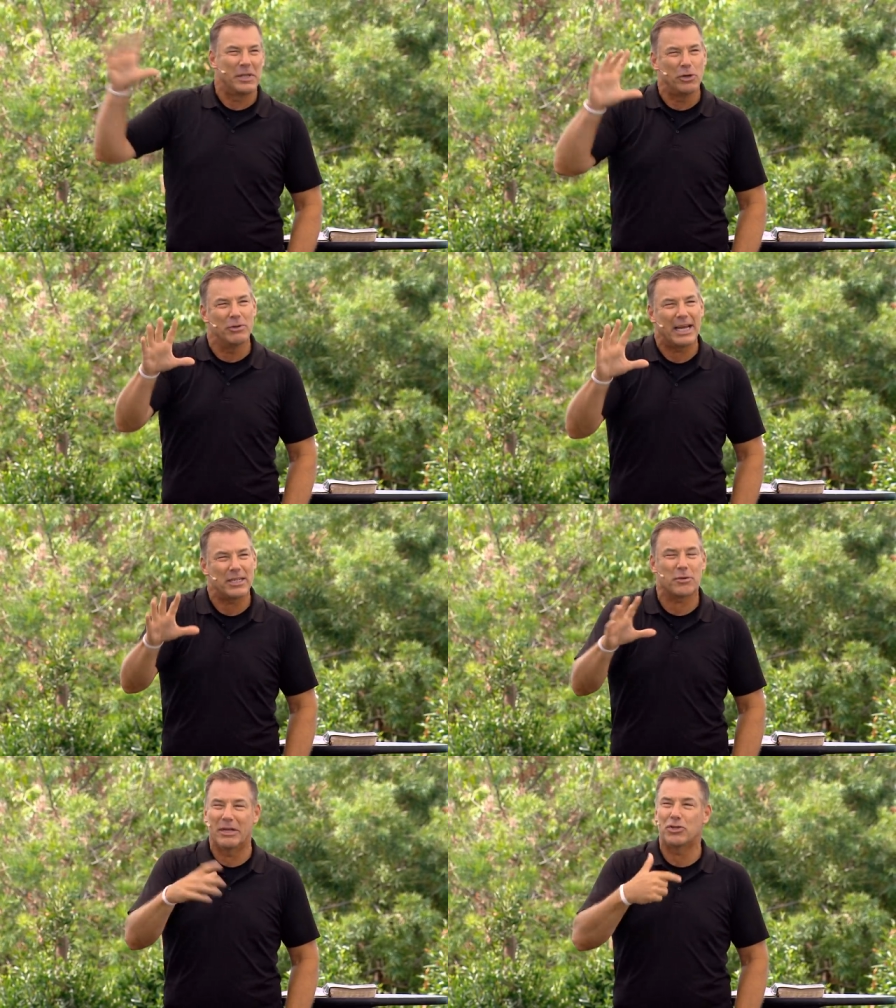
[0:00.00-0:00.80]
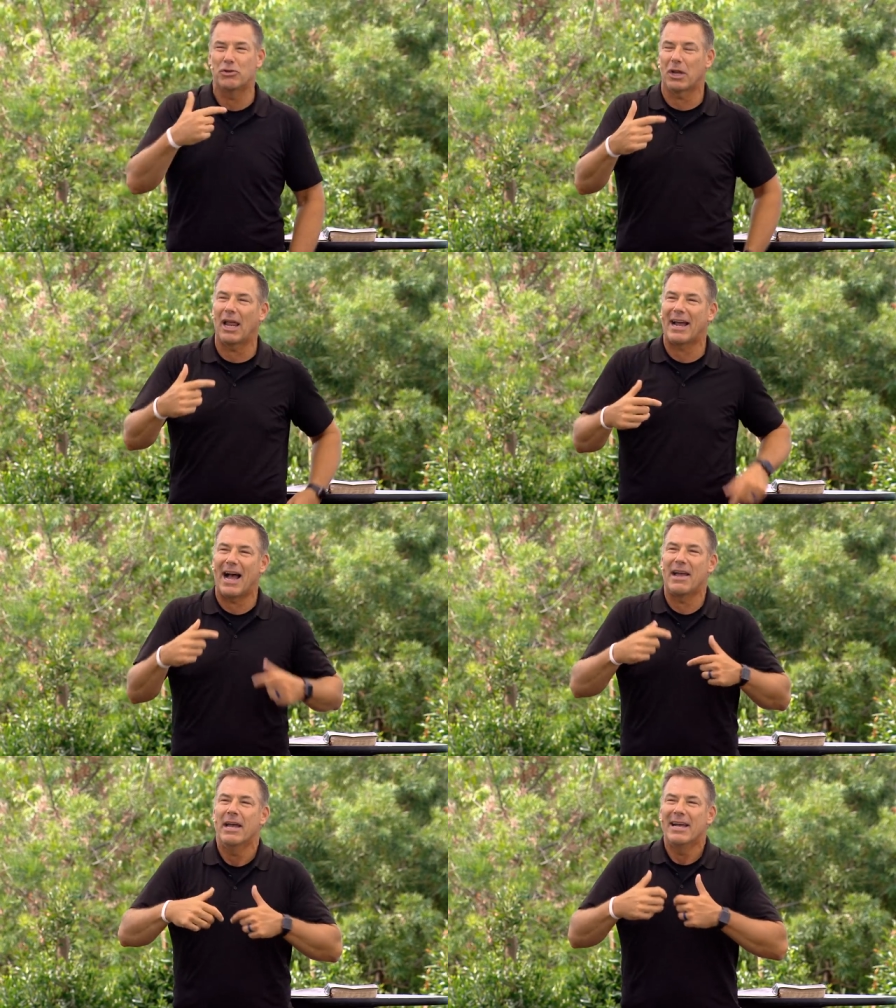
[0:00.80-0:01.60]
In the New Testament, it's usually like
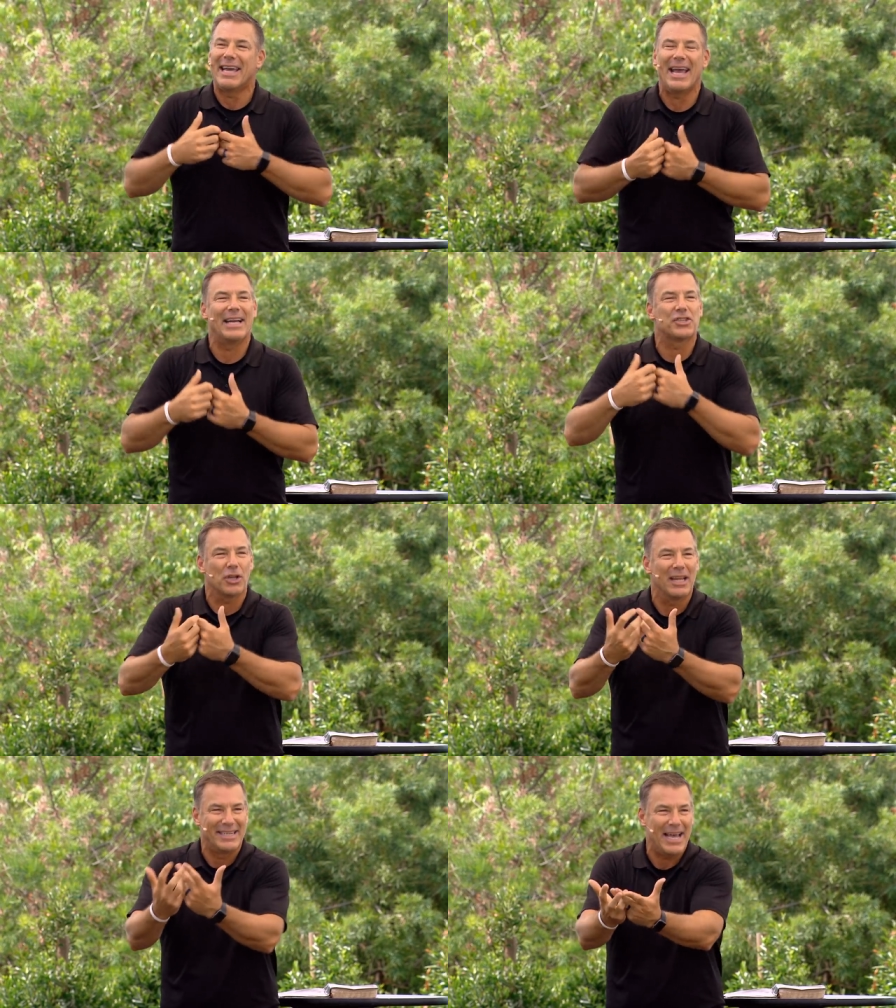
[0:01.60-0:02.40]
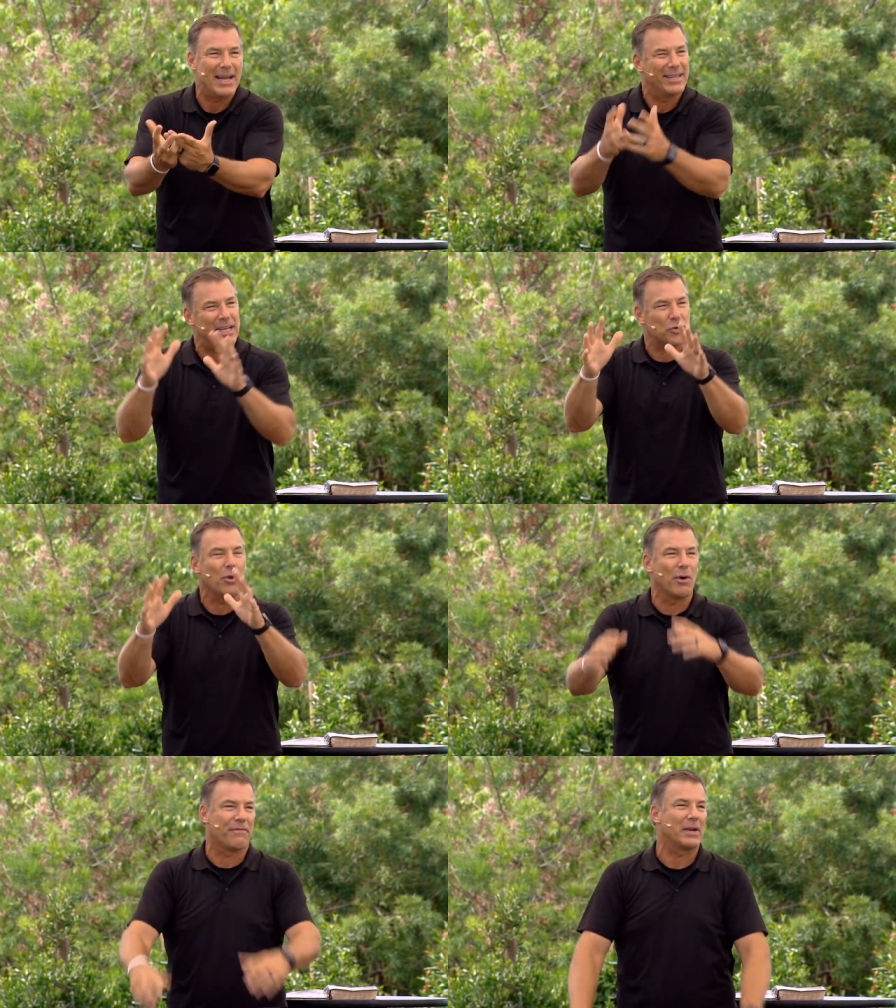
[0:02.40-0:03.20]
I cancel a debt, and that's really
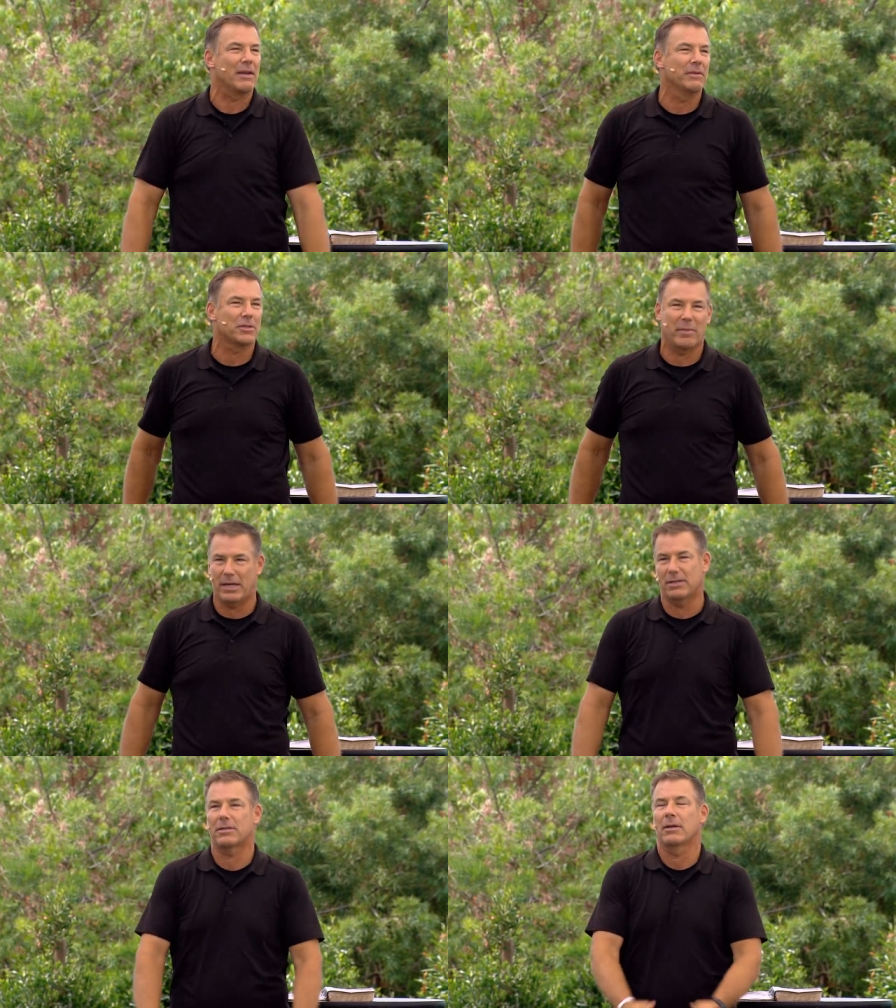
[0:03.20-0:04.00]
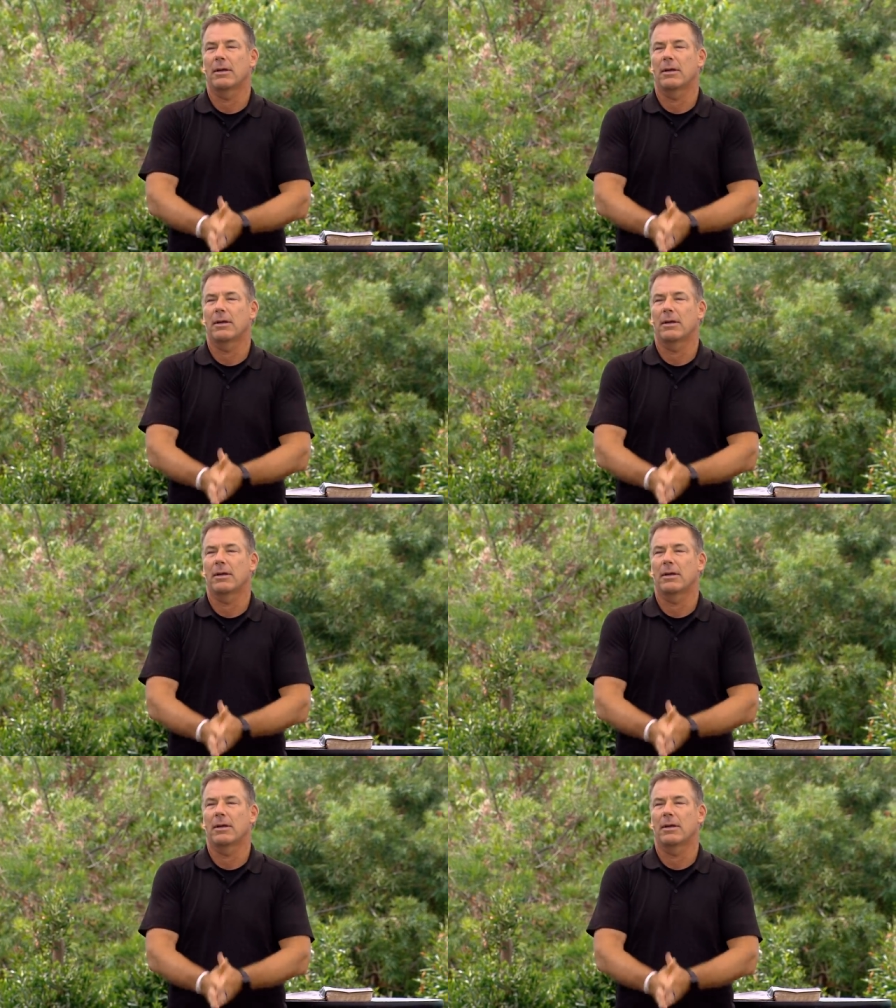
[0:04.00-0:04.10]
what forgiveness means.